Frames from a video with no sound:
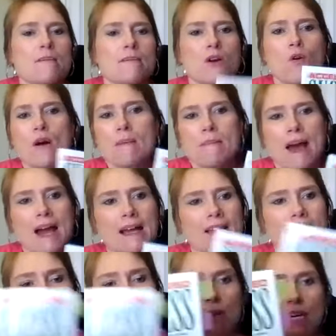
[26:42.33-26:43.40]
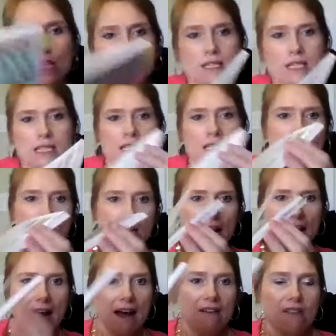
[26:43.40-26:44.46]
but going back and reading, you see this book I
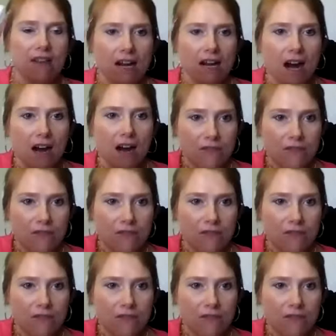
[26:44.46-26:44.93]
have that I got